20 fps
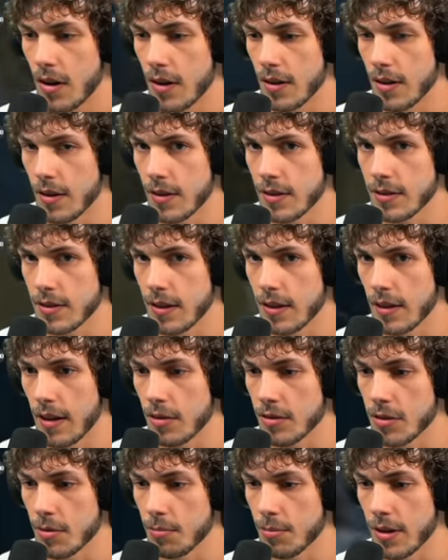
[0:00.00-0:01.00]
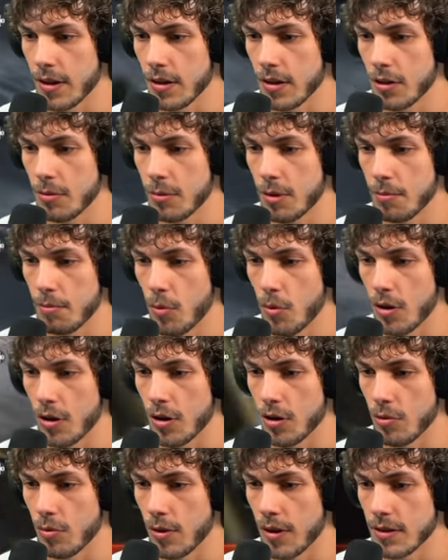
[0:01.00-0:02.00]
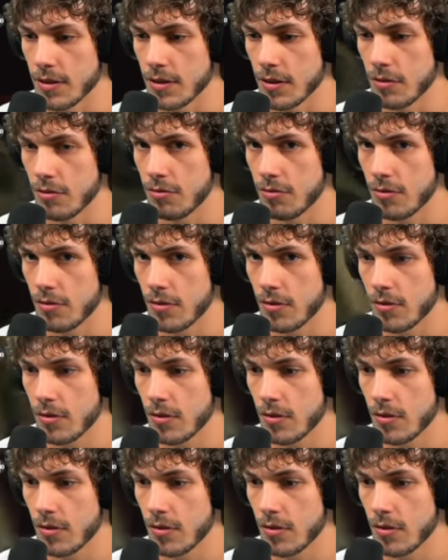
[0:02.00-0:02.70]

And then this is going to allow us to play a little bit more aggressive.